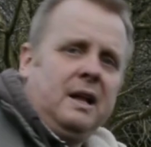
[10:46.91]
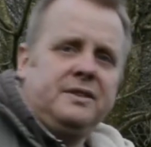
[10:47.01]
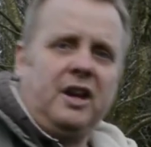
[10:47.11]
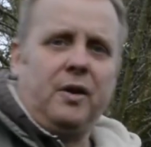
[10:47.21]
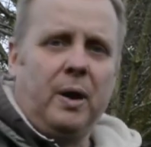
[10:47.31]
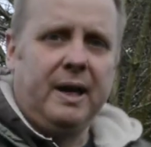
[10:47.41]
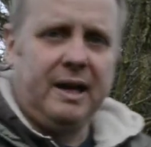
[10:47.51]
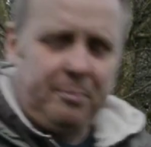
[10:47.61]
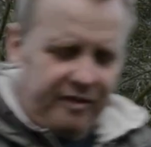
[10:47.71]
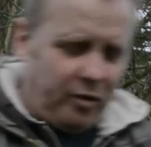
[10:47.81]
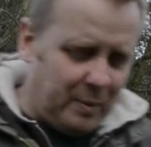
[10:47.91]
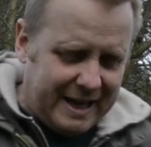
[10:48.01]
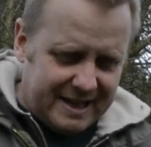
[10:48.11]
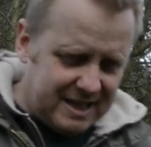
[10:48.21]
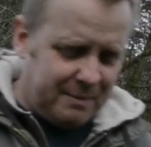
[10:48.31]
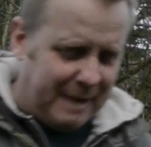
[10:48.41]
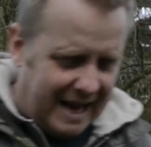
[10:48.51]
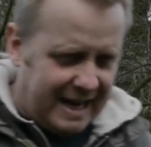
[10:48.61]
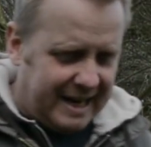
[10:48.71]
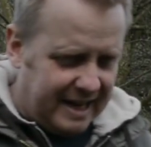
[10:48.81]
So, before we get to the
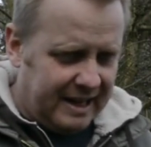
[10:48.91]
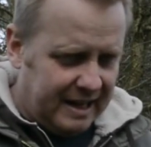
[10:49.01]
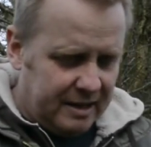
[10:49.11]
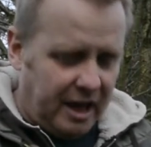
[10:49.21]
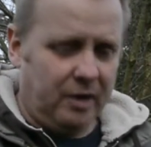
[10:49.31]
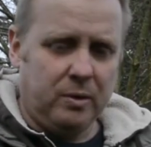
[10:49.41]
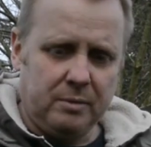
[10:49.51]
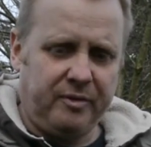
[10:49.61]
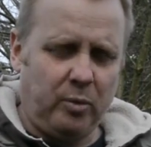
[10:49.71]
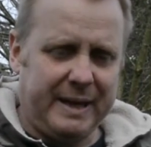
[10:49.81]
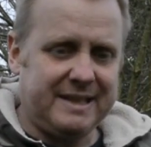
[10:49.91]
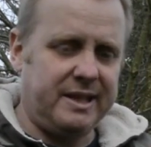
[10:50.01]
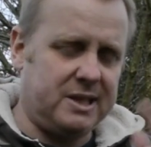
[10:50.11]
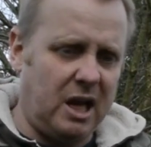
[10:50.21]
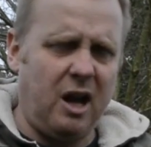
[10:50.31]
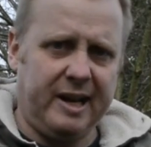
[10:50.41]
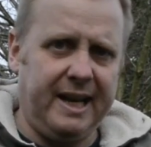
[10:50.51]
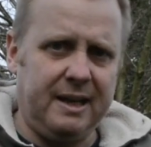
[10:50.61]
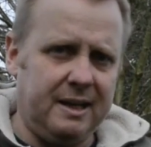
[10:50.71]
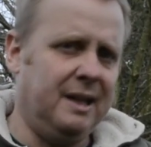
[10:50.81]
mag, before we get to the
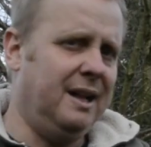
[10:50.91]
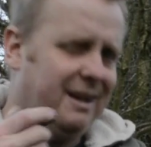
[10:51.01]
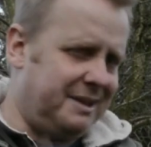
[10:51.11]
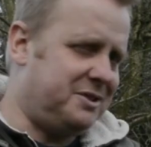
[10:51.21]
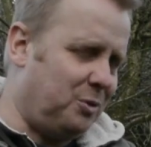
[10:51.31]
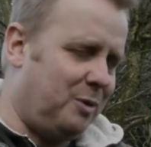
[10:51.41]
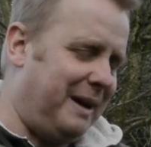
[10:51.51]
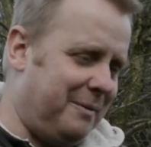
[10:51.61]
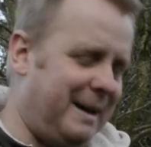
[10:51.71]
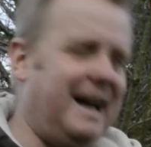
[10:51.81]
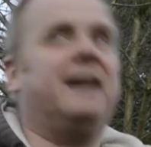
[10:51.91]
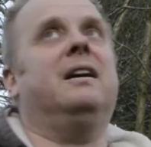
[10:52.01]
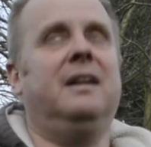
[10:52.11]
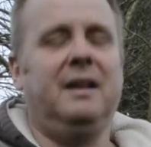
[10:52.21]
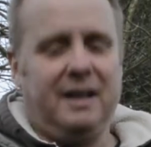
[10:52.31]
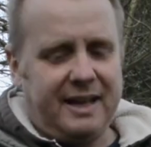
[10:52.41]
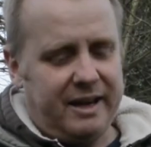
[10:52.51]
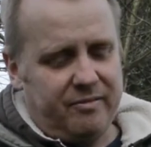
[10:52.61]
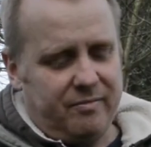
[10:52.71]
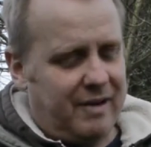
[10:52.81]
target, let's talk about the mag. Get
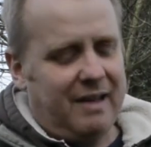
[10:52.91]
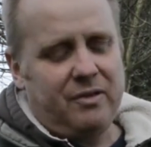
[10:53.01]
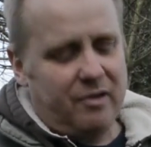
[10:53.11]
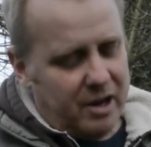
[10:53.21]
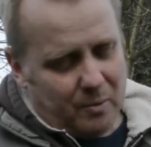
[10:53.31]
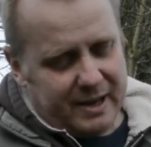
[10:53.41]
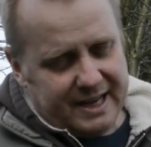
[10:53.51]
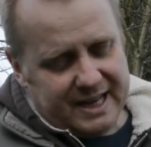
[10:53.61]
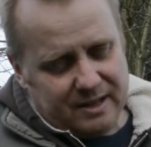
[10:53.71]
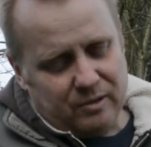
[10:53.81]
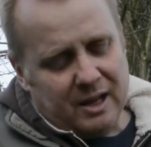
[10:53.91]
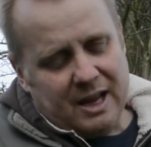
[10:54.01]
it round the right way, Neil.